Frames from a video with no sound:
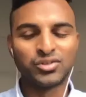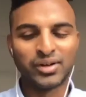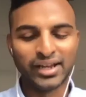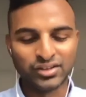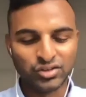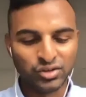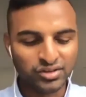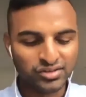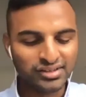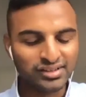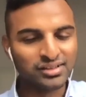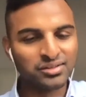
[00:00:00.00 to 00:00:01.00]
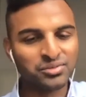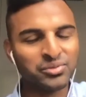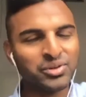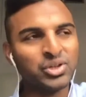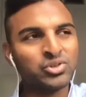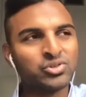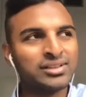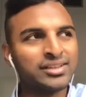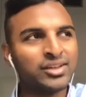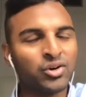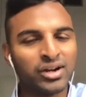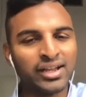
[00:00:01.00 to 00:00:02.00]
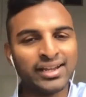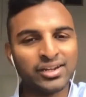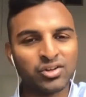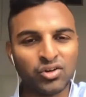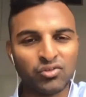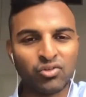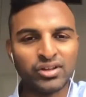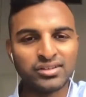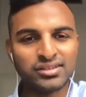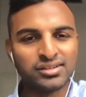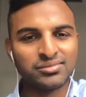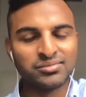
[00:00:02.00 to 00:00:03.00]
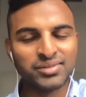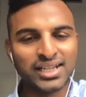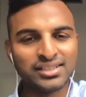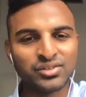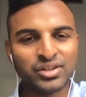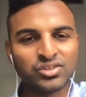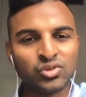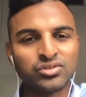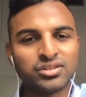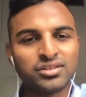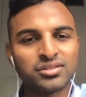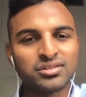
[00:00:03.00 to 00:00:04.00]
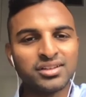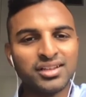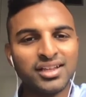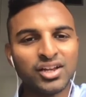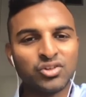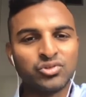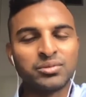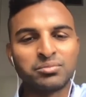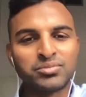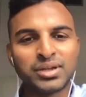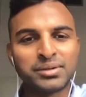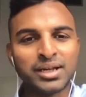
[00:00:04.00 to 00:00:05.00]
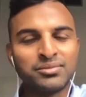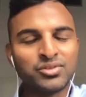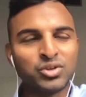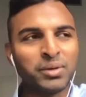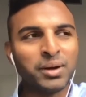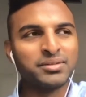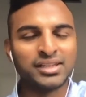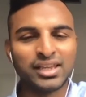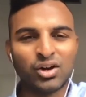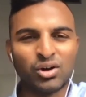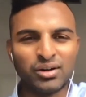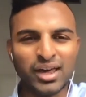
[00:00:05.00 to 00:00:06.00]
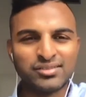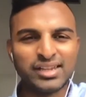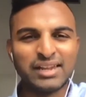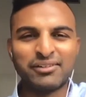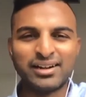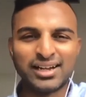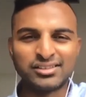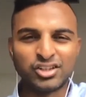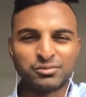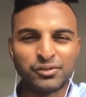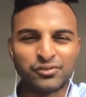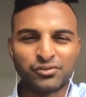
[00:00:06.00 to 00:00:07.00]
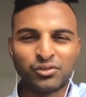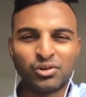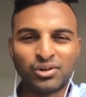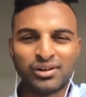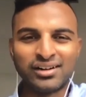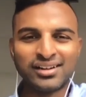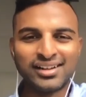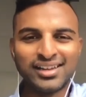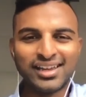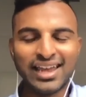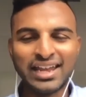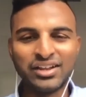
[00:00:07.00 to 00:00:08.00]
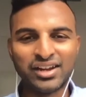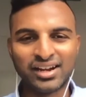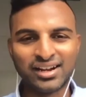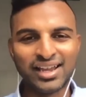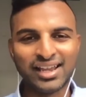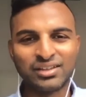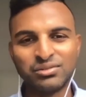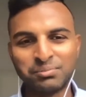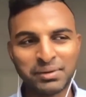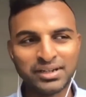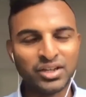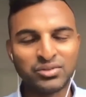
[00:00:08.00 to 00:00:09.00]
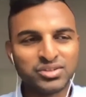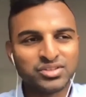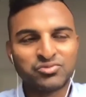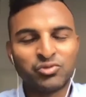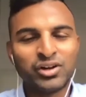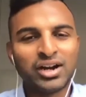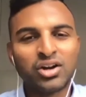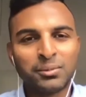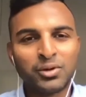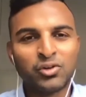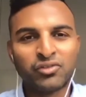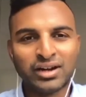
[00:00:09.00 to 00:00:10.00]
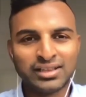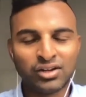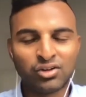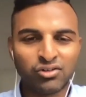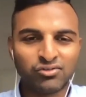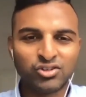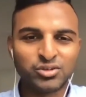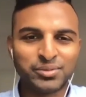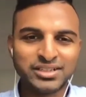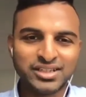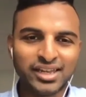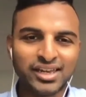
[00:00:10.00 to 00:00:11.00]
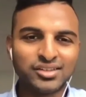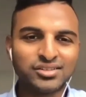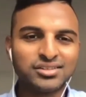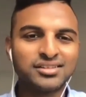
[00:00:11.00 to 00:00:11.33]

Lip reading: I guess you can still use all the online Confluence and other resources because sometimes you might be thinking, oh, has anyone done this before? And you get but you just were not able to find that Confluence page, I guess.